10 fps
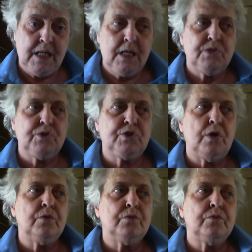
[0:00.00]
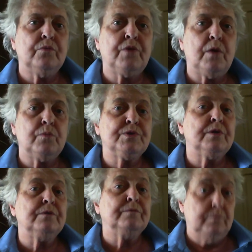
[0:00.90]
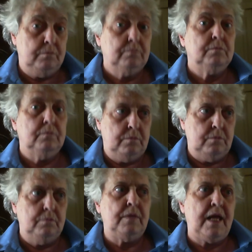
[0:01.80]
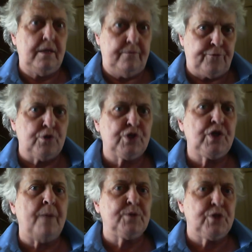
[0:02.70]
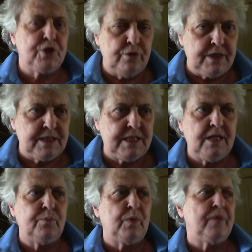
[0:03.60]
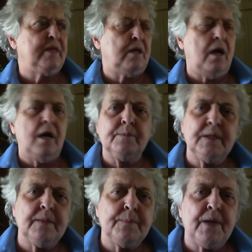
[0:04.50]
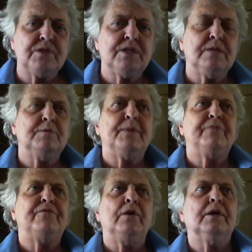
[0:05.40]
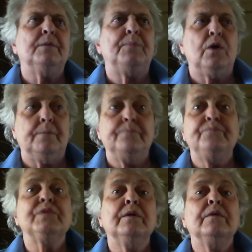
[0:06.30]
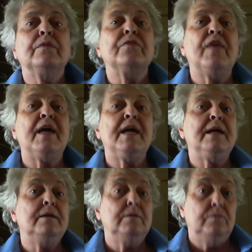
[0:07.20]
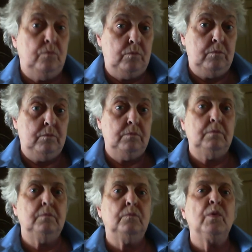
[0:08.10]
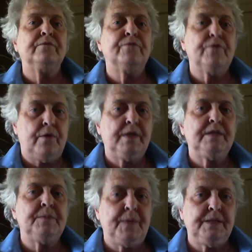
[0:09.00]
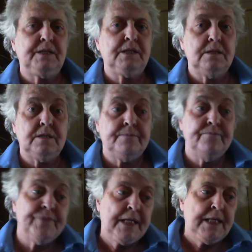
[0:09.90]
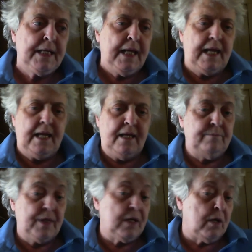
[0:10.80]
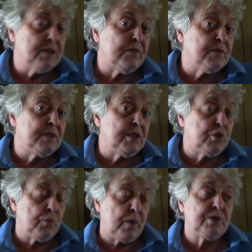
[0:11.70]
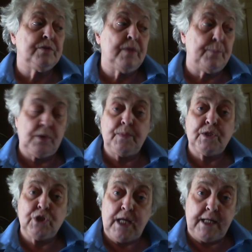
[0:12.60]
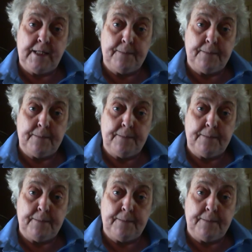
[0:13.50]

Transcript: So there was at first opportunity when the Ottoman Empire seemed to be falling apart, they went for their independence. And because of the situation, they pretty much got it.